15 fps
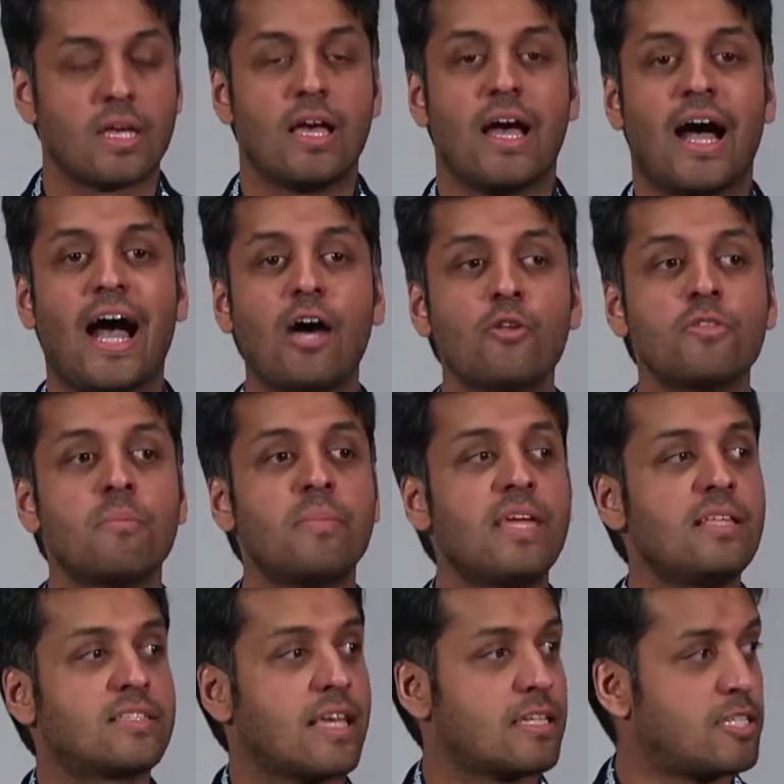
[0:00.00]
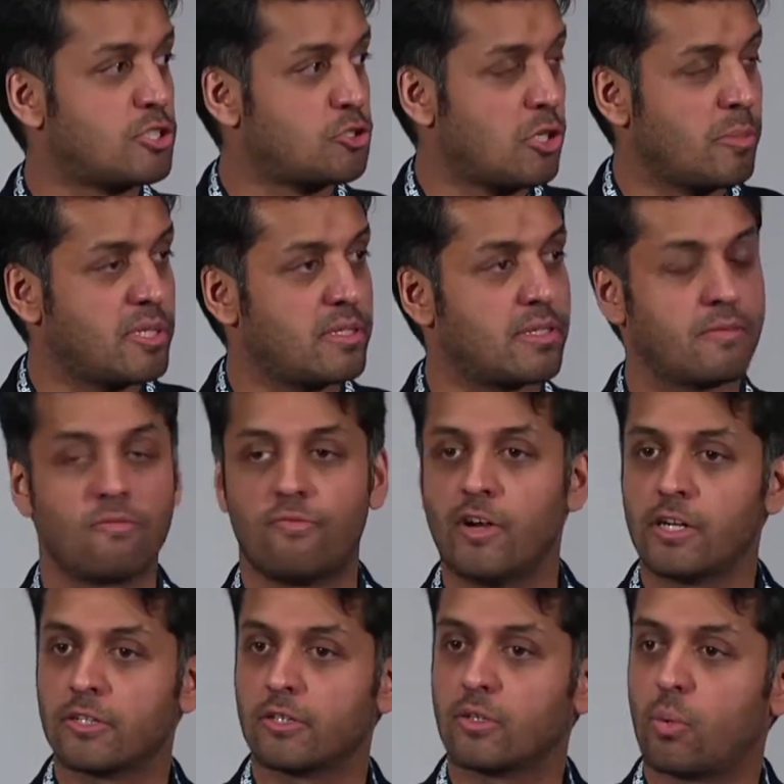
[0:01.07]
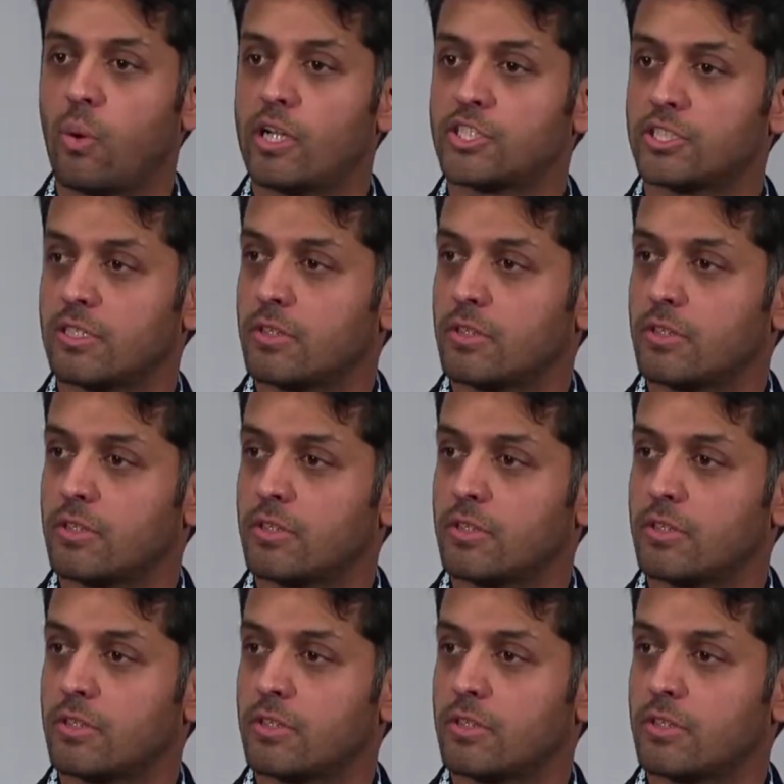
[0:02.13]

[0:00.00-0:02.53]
How do the memes get distributed? Very good question.